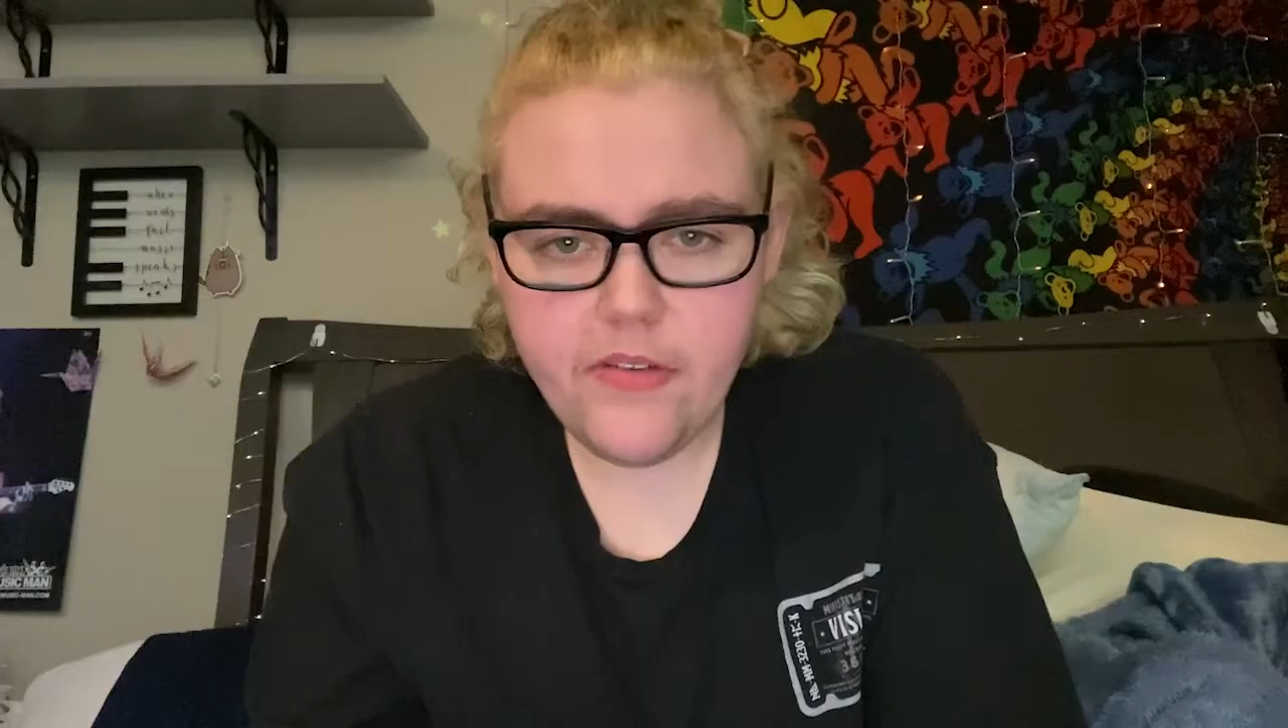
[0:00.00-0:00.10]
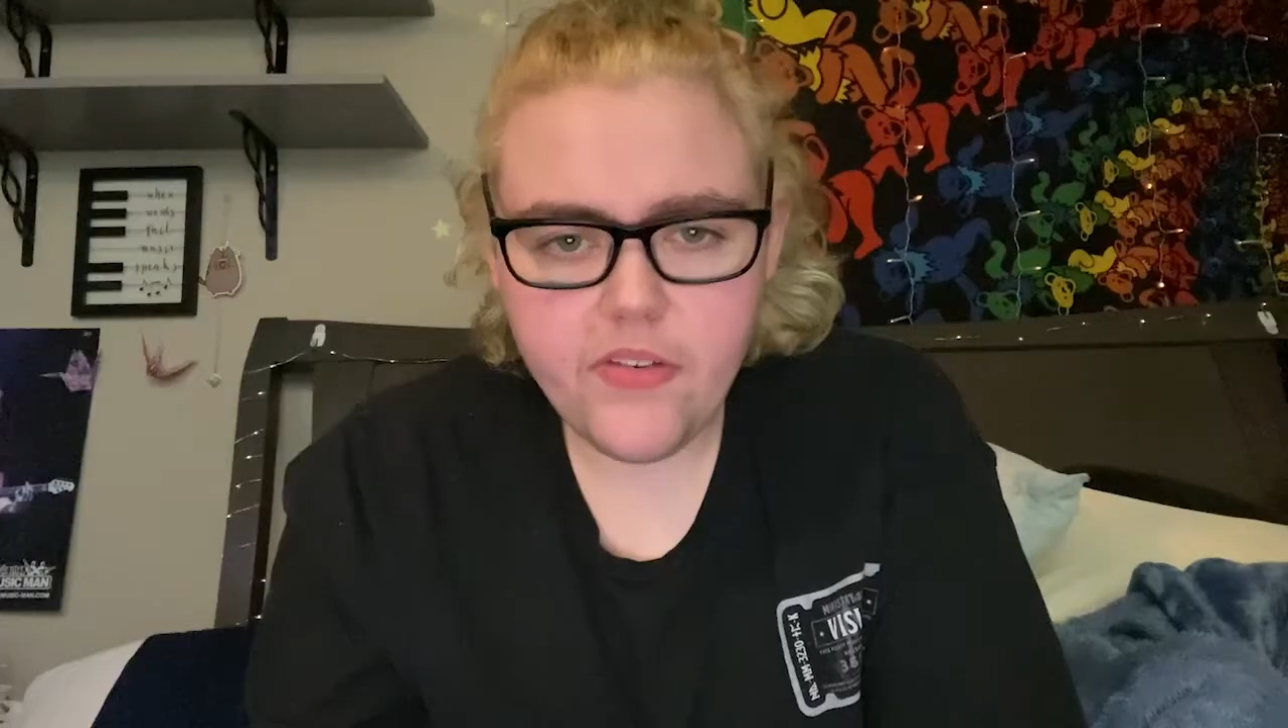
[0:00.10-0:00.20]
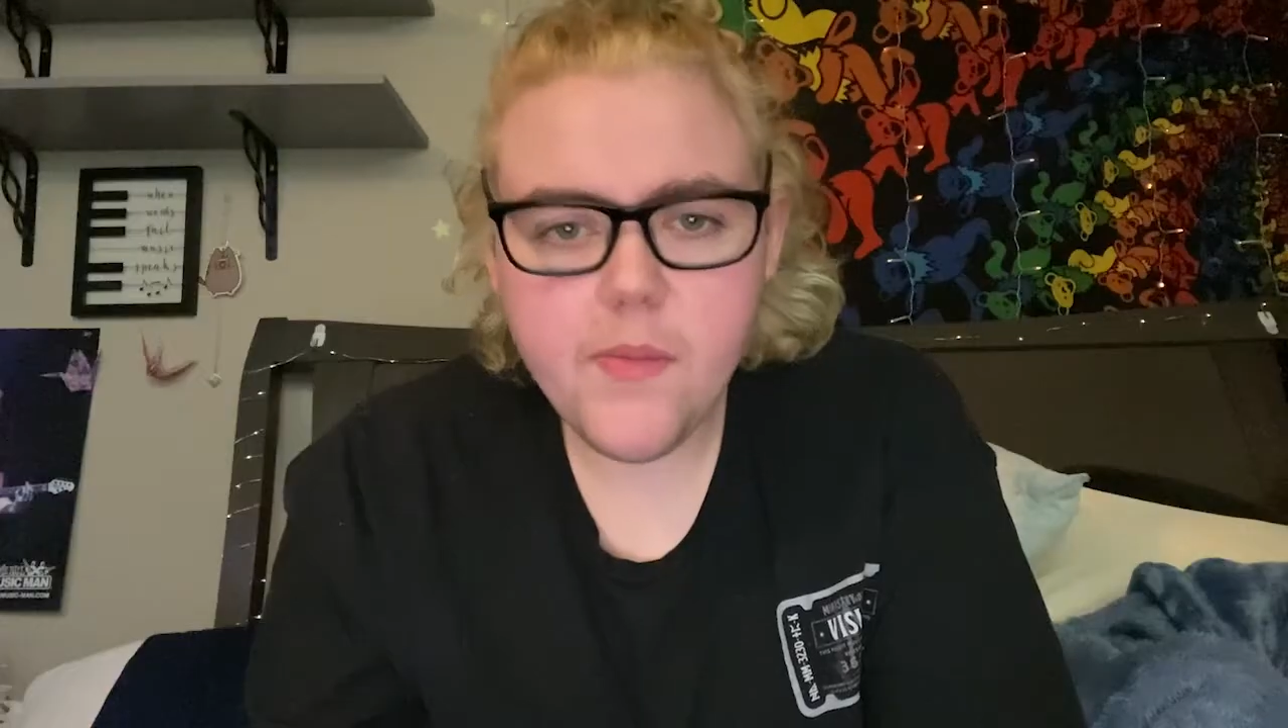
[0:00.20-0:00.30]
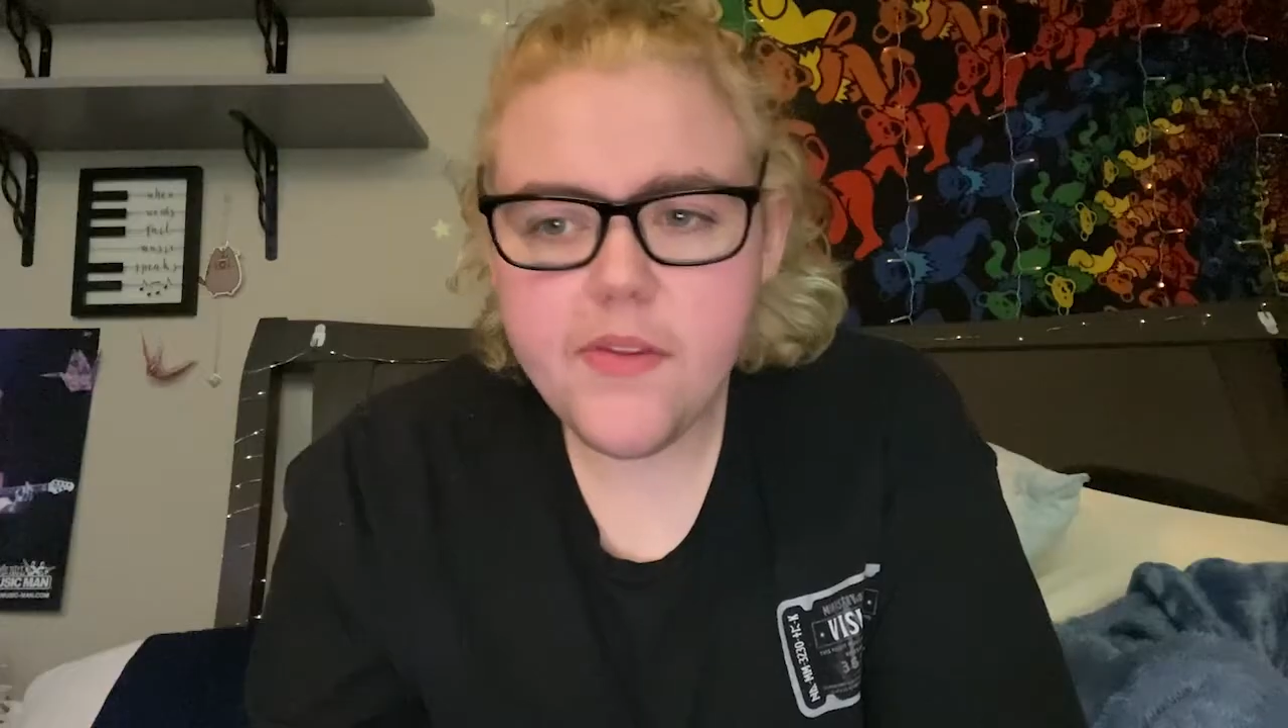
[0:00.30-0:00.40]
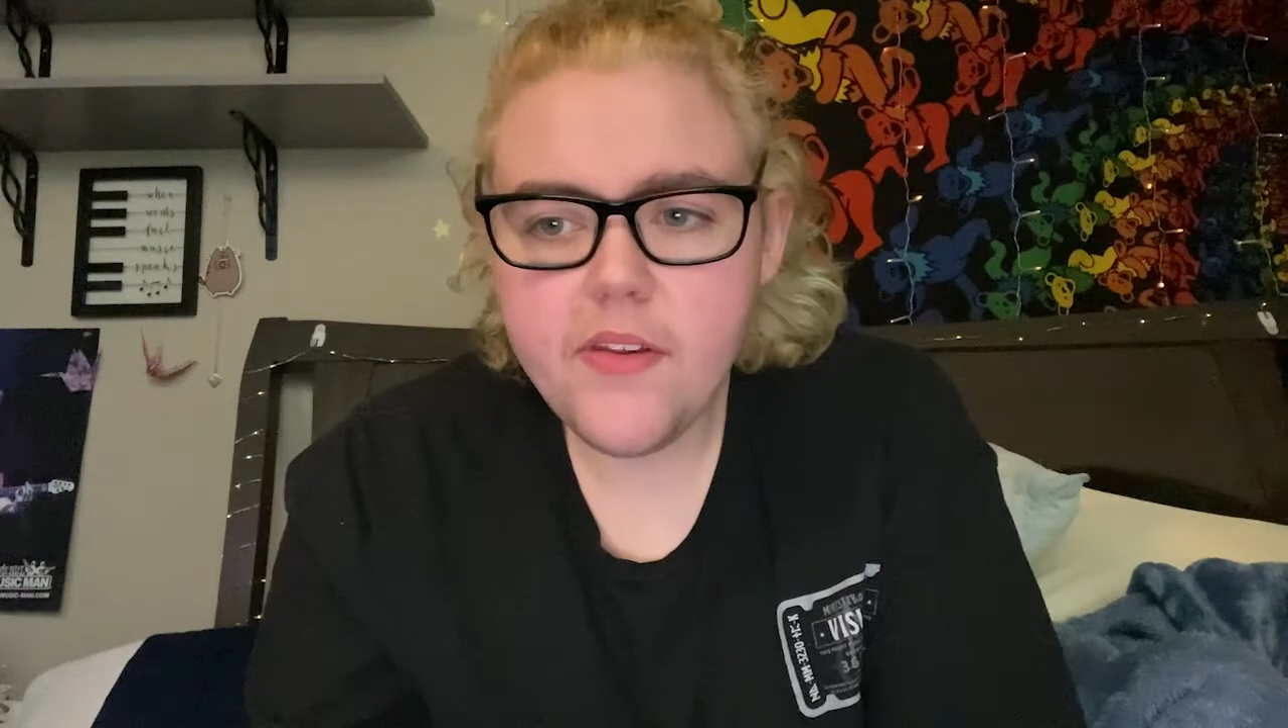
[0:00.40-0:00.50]

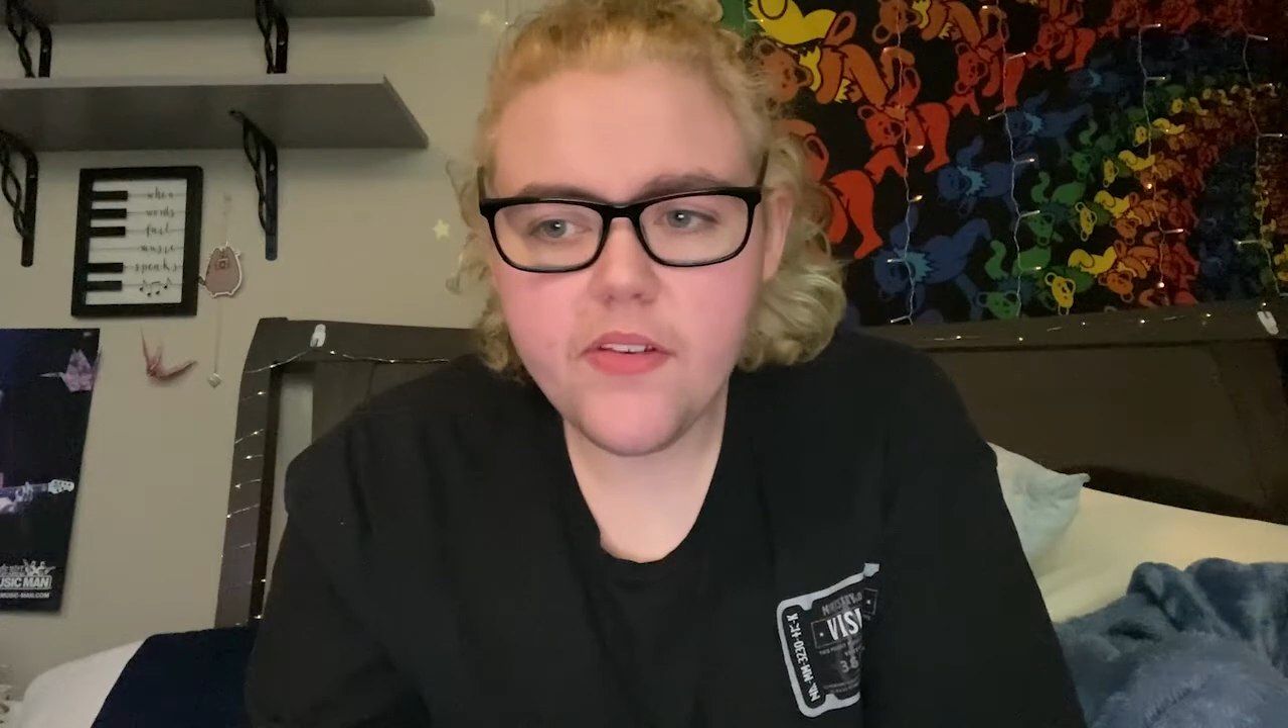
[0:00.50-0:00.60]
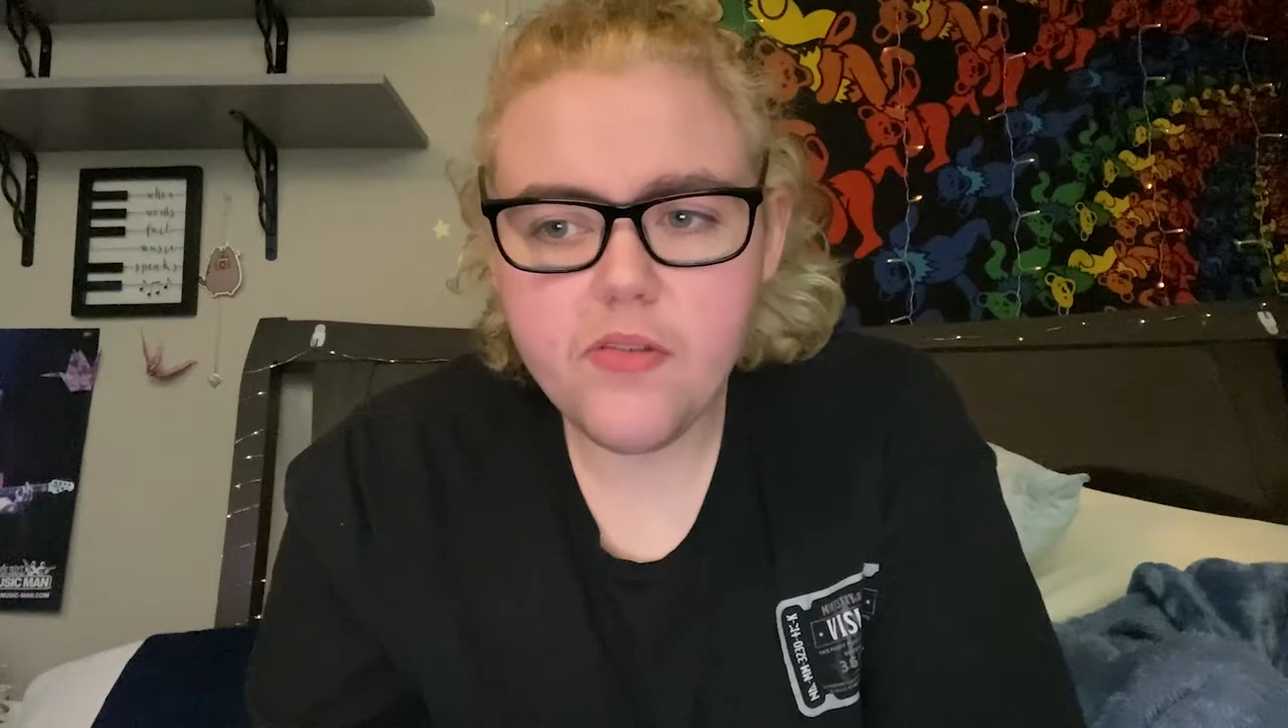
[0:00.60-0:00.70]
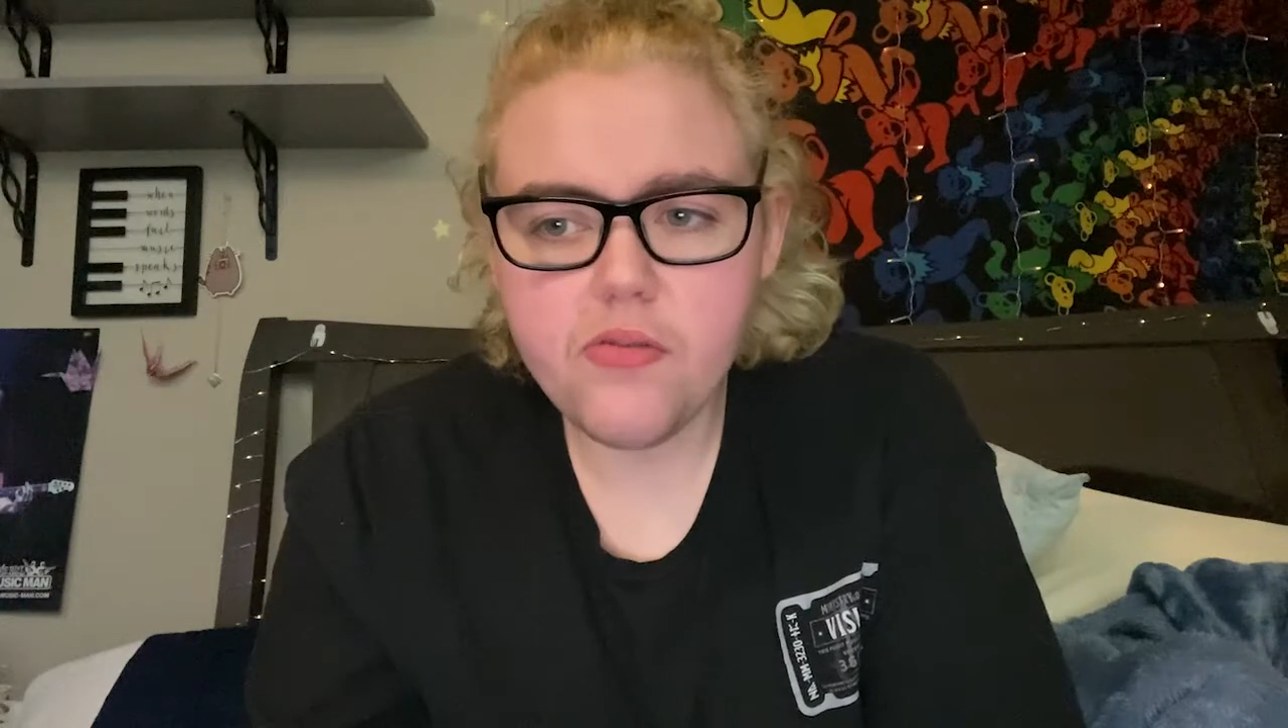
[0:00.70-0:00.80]
Some of these